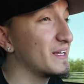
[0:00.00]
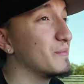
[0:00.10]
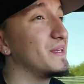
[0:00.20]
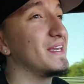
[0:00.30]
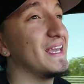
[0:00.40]
It
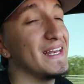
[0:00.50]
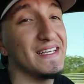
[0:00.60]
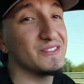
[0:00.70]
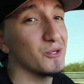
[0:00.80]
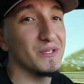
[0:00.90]
could be
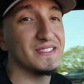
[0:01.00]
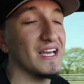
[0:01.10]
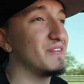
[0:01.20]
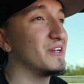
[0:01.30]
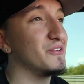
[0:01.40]
any story
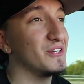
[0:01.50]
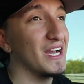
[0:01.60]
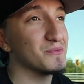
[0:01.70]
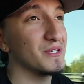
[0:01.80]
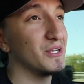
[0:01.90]
time video you
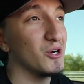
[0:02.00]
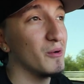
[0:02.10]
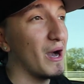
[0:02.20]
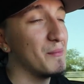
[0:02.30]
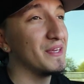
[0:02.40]
guys want to know
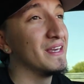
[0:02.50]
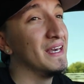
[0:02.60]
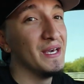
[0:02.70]
about me.